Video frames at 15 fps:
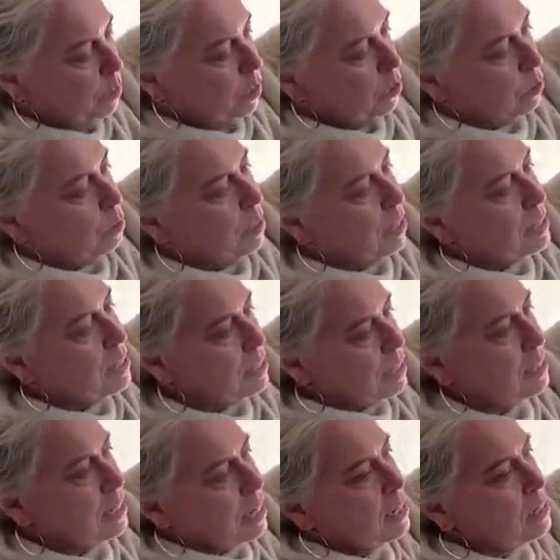blue, because this
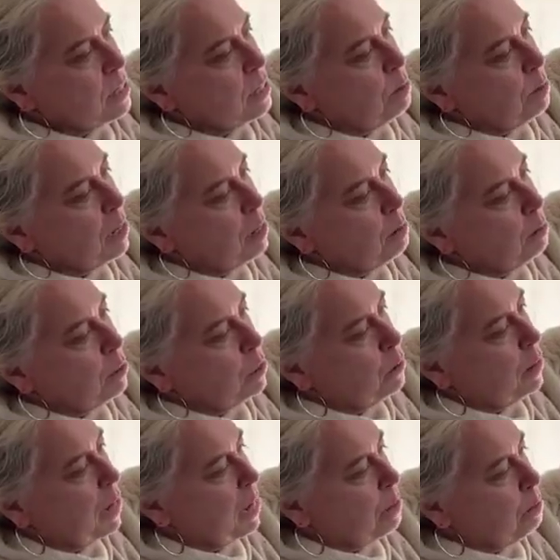side is going to become
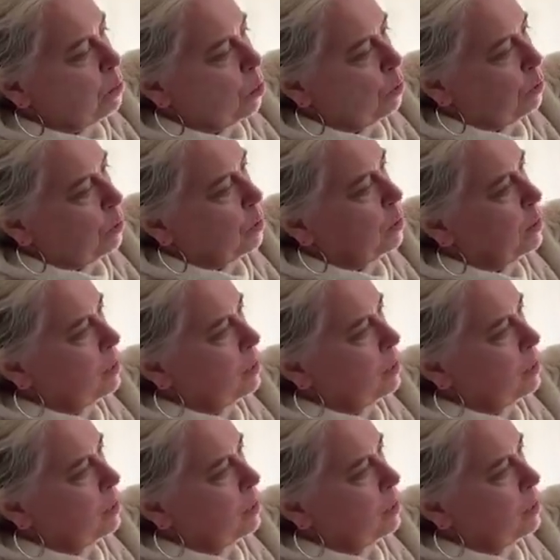blue and purple.